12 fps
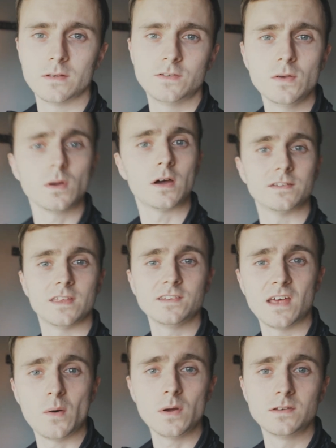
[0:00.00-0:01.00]
So guys, that's
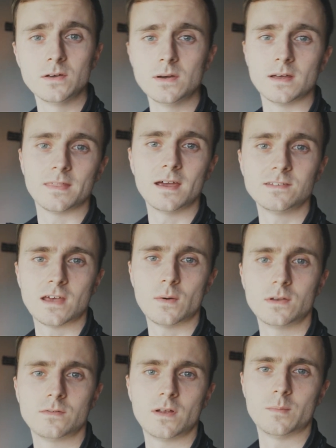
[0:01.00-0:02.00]
how I do it. That is how
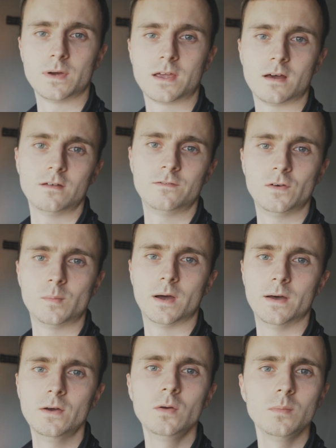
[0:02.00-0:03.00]
I develop my colour film at
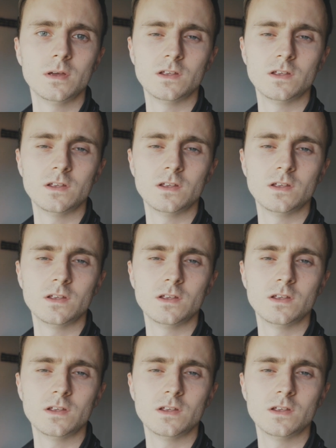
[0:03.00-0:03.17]
home.